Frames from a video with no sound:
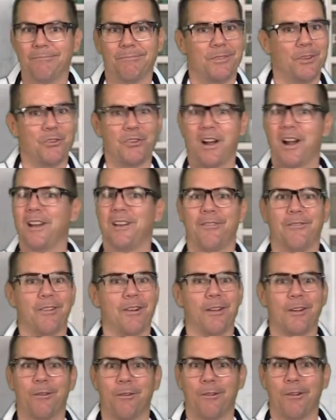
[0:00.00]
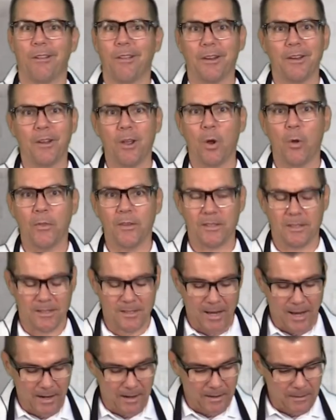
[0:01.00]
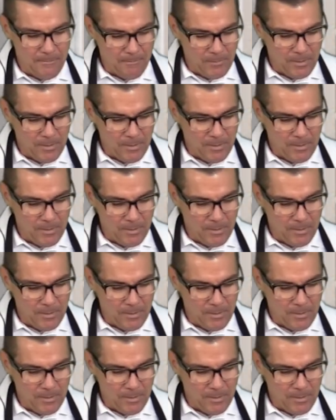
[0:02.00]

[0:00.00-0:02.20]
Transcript: you're not even going to really know this is egg.